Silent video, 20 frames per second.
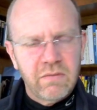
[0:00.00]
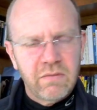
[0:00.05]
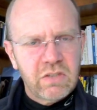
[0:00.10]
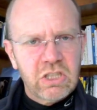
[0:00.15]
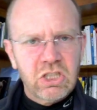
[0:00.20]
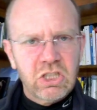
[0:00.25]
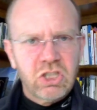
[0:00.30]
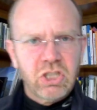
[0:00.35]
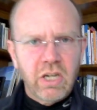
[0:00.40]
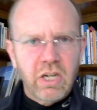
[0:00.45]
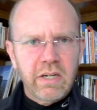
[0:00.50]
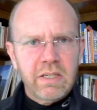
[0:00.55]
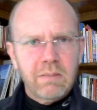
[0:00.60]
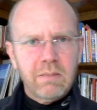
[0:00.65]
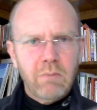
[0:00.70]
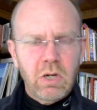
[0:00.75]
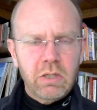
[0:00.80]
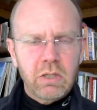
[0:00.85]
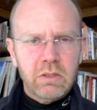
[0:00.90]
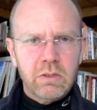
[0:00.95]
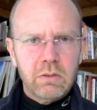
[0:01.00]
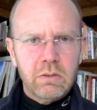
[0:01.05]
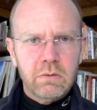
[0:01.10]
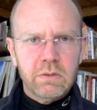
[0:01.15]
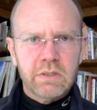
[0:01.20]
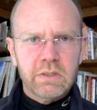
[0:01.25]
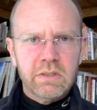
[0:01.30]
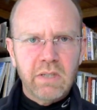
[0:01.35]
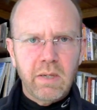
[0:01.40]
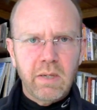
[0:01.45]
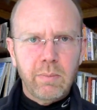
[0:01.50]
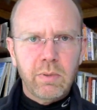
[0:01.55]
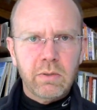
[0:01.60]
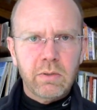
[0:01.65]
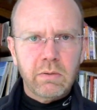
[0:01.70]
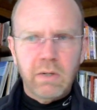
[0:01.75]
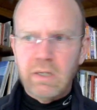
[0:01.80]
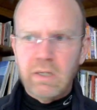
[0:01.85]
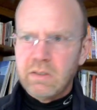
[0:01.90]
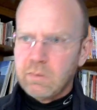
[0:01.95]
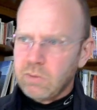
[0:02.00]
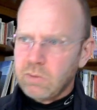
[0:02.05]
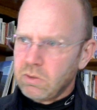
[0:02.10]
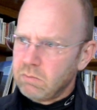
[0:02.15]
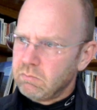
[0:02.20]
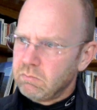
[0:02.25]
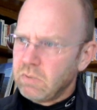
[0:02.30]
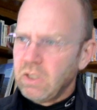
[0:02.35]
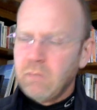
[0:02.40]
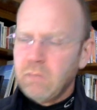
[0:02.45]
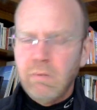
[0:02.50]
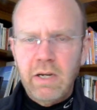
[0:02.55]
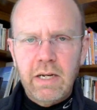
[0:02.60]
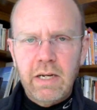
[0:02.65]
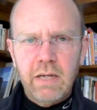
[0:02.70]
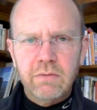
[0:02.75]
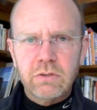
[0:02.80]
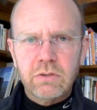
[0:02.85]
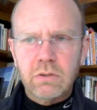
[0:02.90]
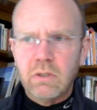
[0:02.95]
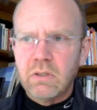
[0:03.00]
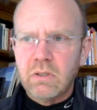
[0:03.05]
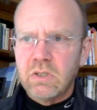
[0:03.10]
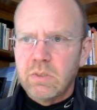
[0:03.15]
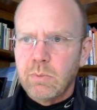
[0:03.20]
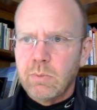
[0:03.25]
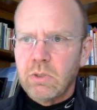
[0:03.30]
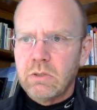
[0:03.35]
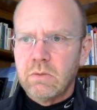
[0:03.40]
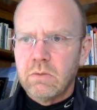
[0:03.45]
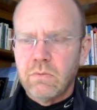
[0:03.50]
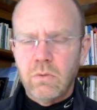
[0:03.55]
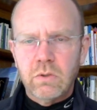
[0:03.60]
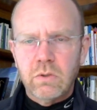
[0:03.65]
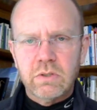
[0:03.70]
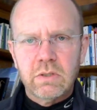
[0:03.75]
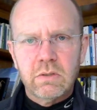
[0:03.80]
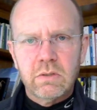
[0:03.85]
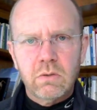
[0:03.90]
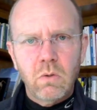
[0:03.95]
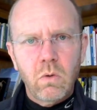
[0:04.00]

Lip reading: If it's a giant molecule that's not polarizable, it might have strong dispersion forces.